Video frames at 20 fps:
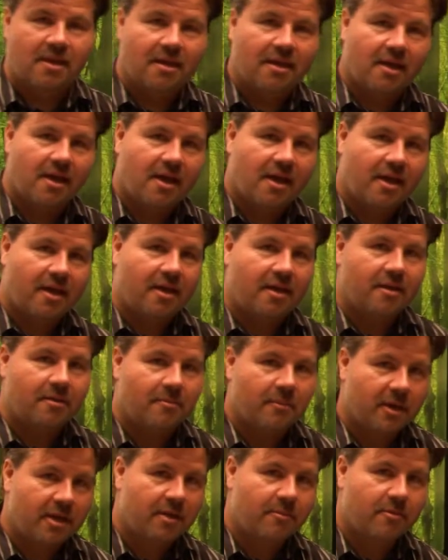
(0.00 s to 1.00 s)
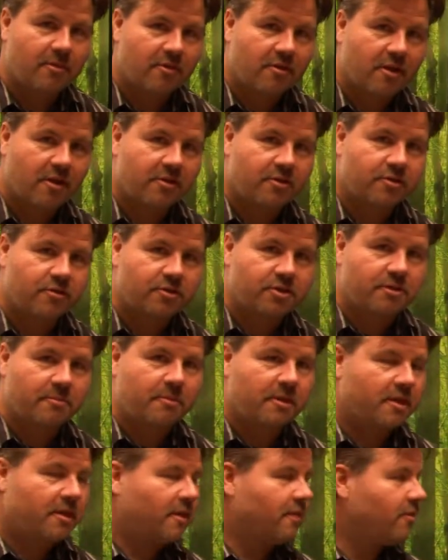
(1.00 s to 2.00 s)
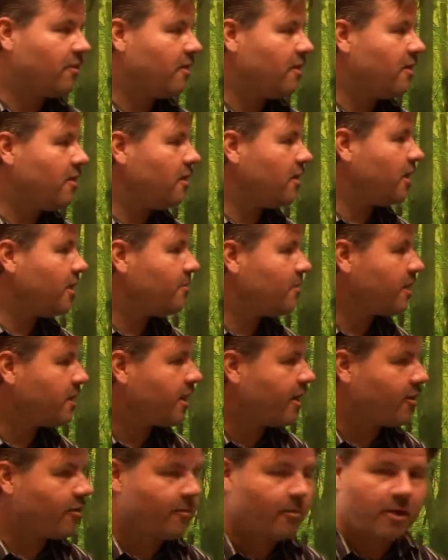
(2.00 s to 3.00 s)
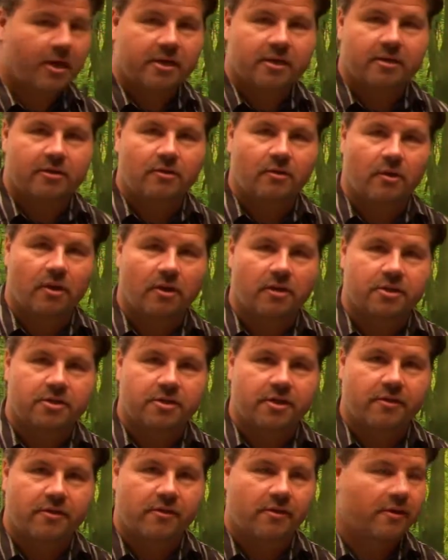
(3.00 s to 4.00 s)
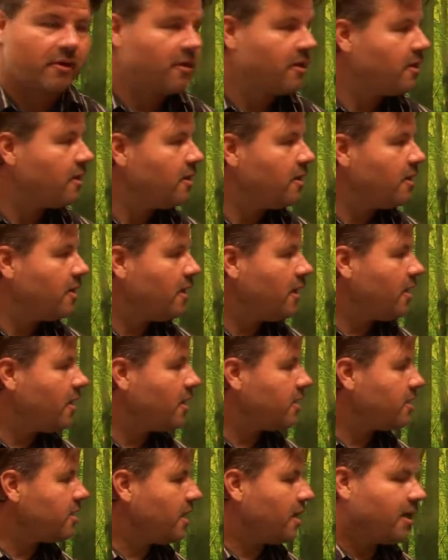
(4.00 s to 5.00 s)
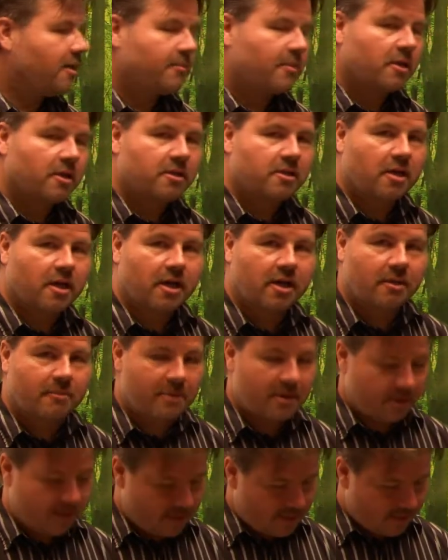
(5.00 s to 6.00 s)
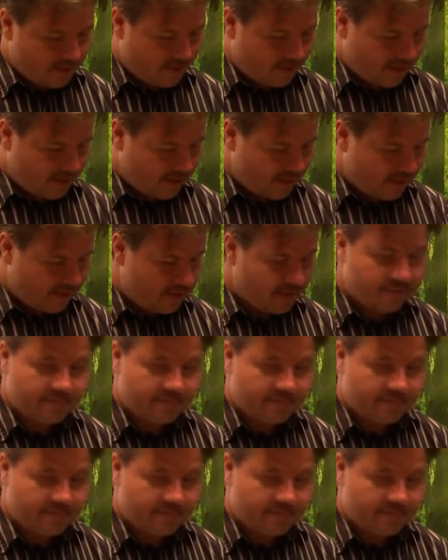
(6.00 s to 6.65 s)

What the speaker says: Hi, my name is Dr. Jim McKenzie. I am a chiropractic neurologist, and today I'm going to talk about anxiety.